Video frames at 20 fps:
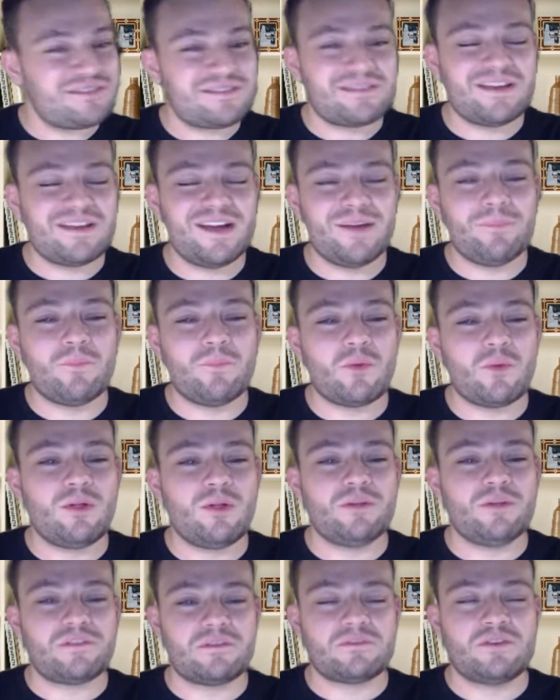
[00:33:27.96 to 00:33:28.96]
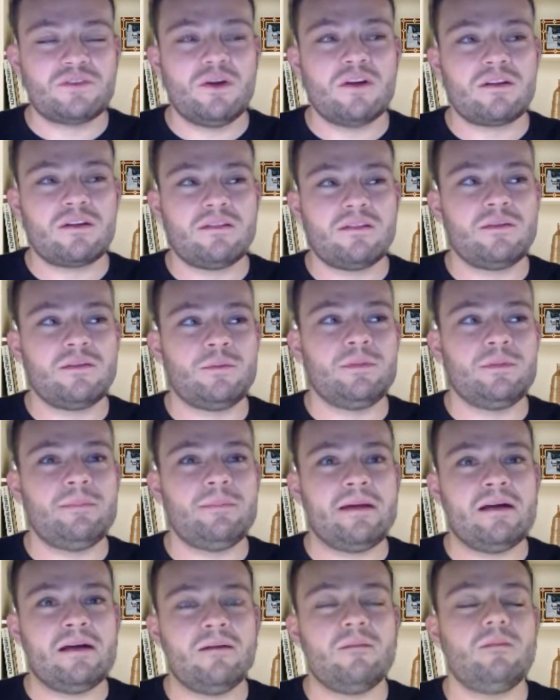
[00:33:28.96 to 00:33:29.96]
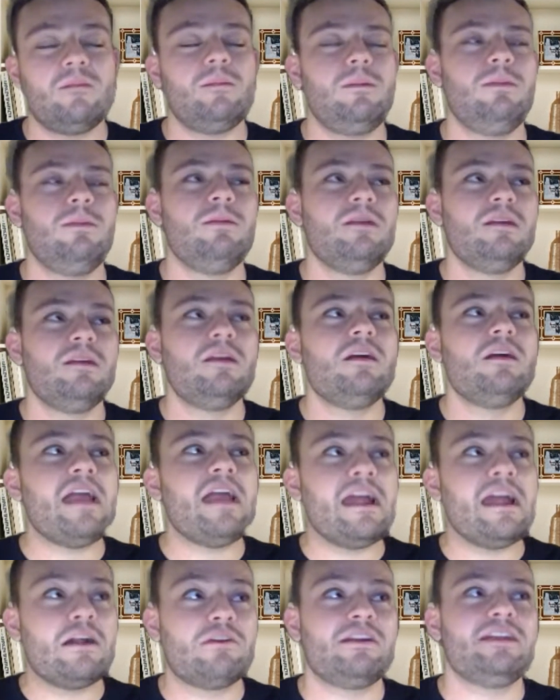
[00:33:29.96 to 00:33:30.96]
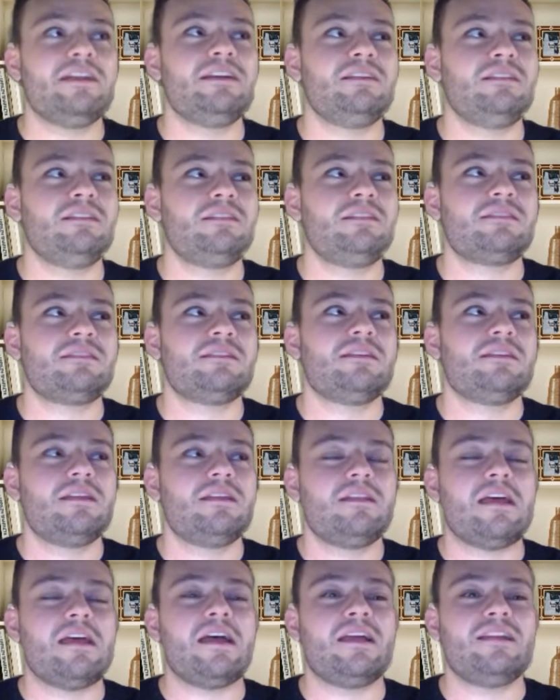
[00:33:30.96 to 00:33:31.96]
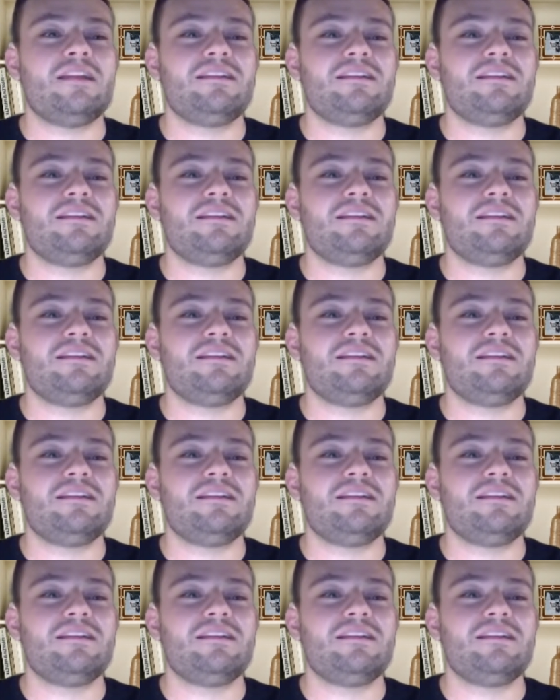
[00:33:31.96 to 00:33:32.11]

We'll also talk a little bit about areas that